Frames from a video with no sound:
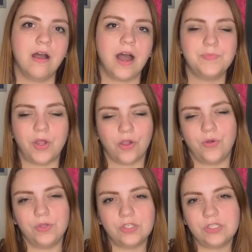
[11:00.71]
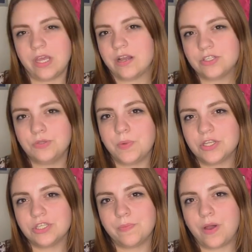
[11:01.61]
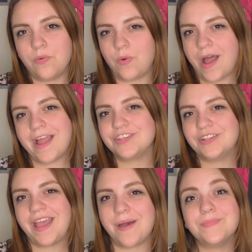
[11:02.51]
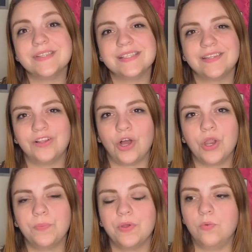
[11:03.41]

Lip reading: I'm not going to talk much about what actually happens at the LARP.